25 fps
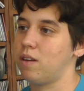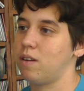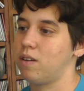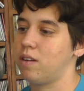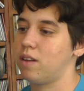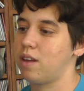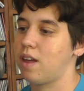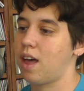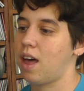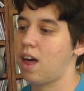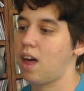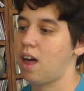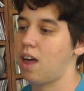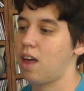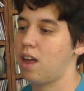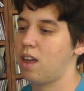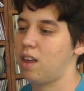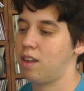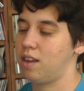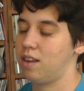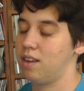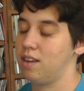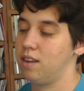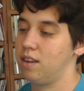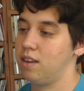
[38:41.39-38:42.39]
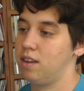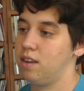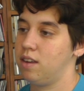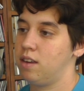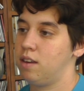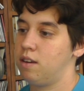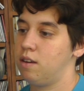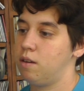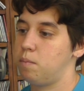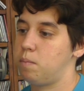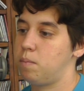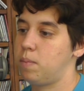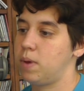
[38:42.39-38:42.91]
will
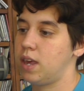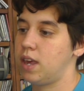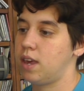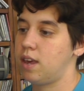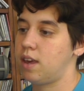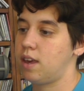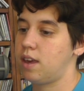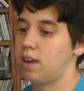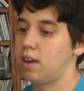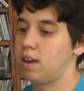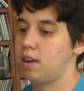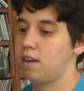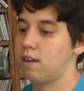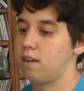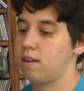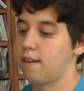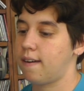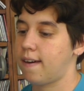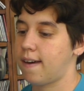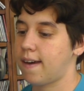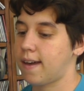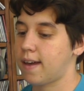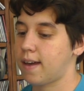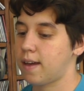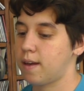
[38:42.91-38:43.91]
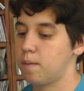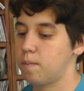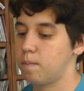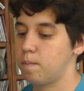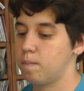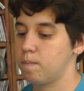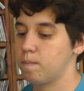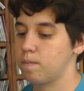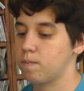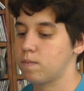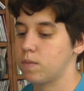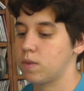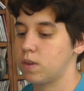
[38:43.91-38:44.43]
be
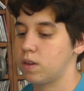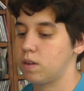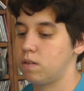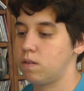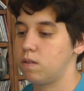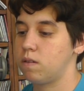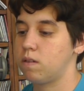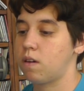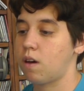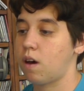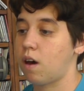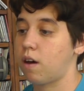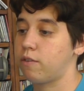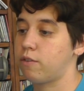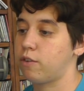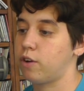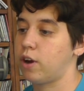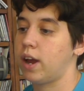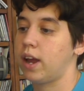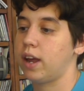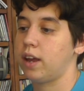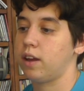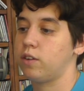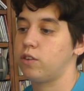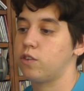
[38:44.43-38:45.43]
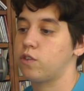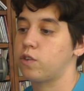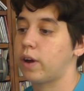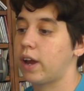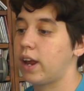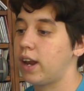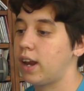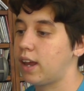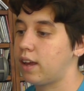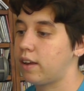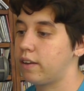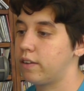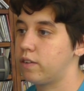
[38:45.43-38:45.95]
offering
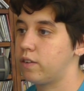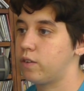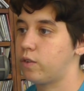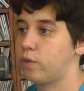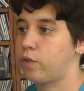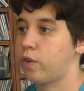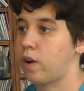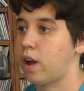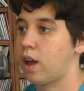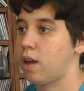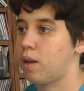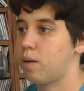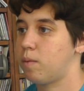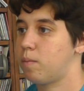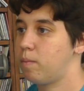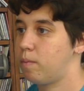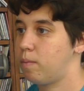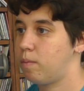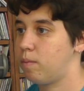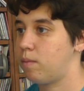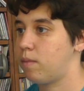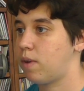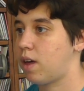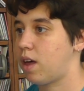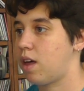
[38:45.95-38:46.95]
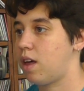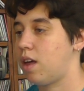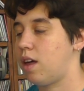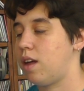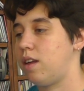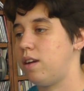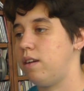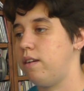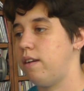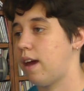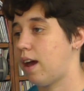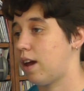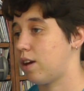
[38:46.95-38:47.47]
trainings from
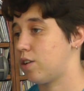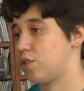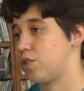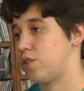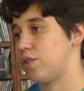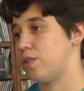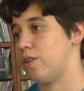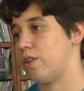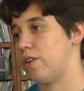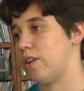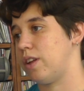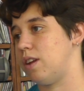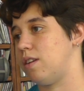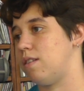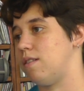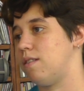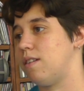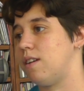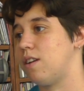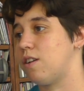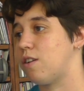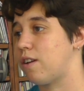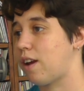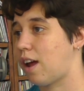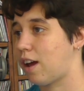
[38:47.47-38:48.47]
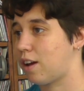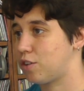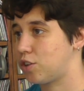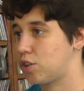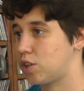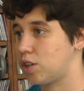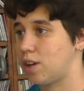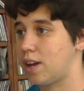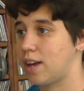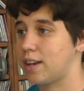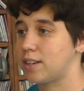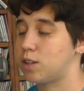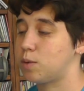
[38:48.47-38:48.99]
national and
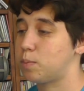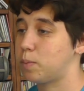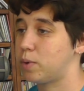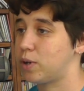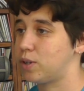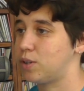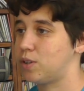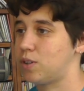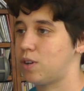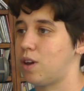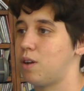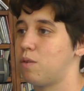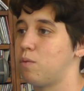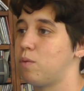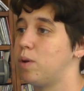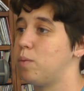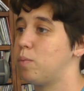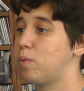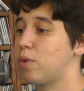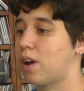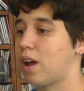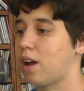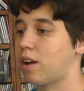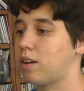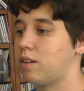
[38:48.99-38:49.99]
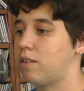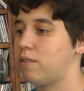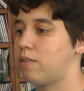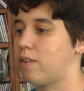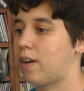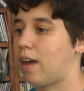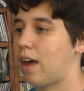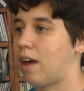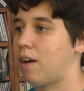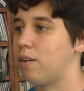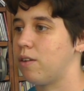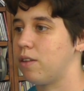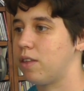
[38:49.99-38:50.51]
international experts on reproductive
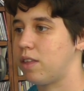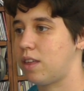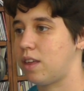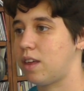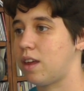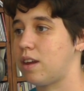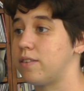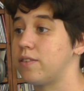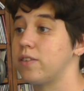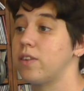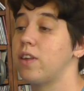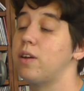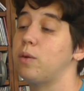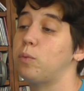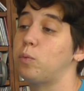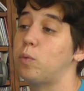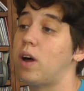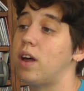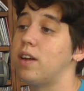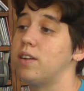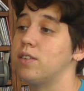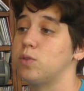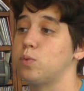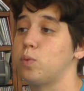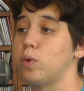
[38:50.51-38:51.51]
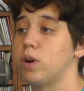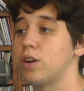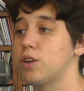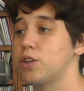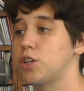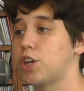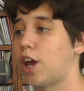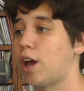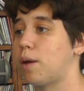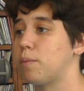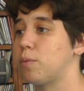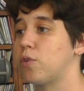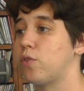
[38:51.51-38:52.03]
health, as well as
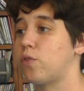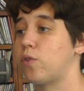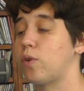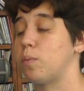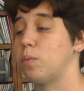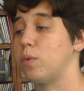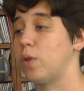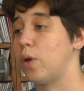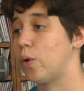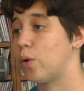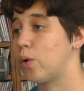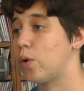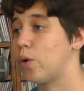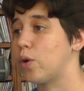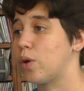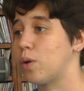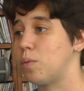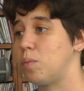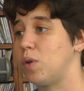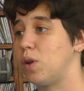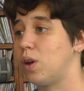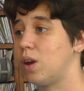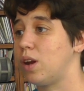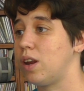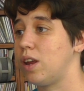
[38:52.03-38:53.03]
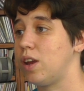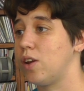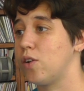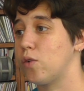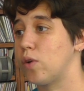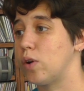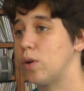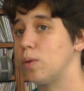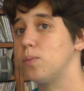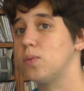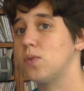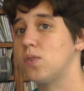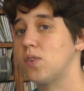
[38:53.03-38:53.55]
workshops from local community
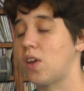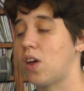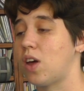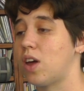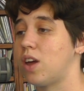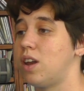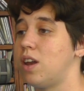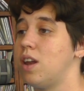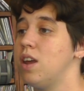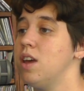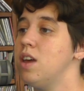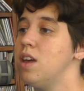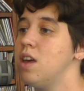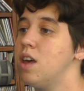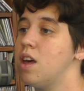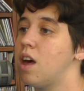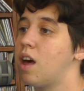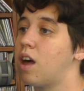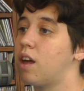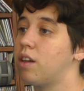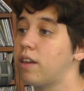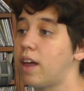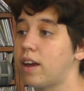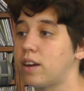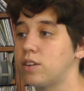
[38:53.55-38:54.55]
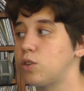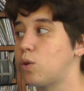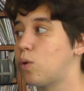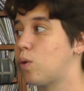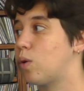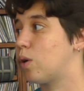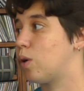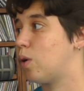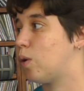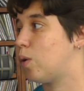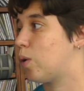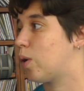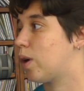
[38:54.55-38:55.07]
groups on
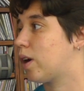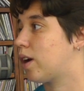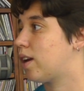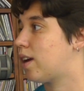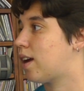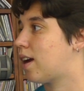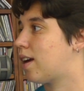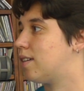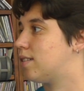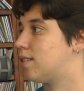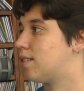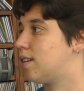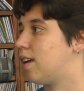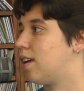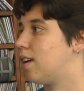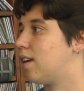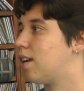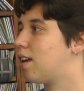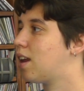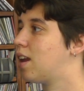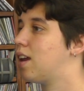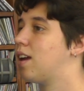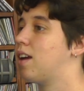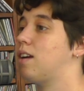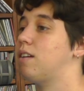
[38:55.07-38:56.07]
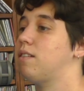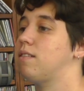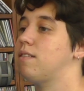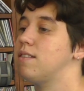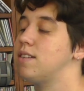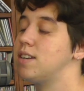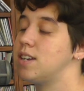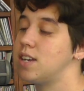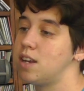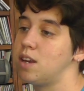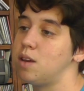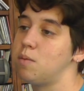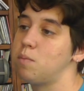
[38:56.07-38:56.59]
electoral organizing, getting a
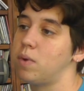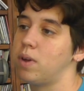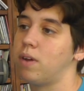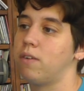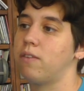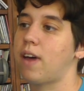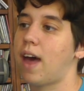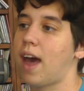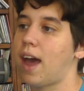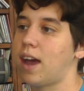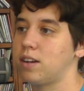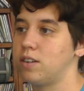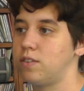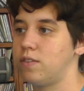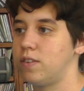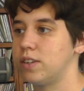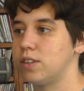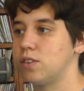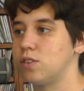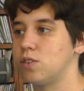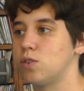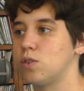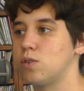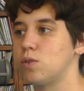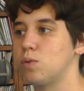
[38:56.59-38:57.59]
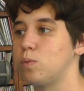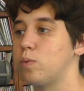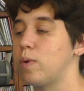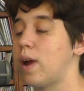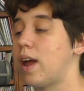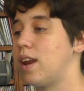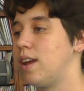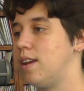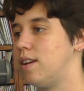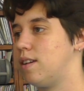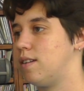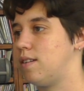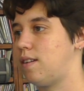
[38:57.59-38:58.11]
team of activists
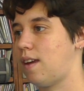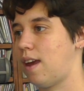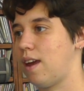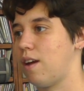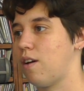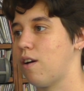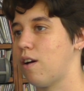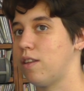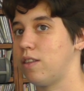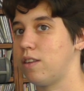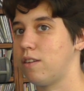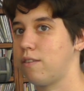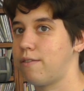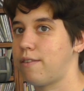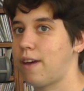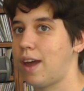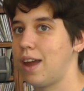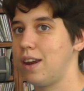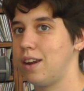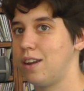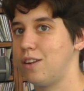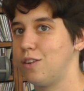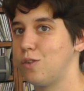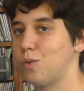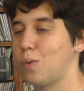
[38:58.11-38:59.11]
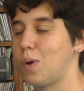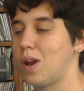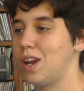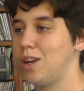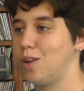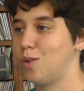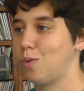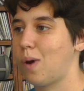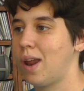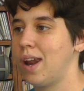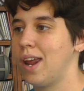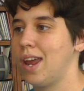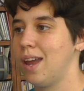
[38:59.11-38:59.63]
ready to take on the fight in
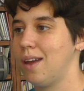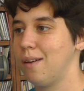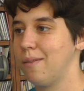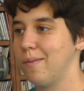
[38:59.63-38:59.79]
2020.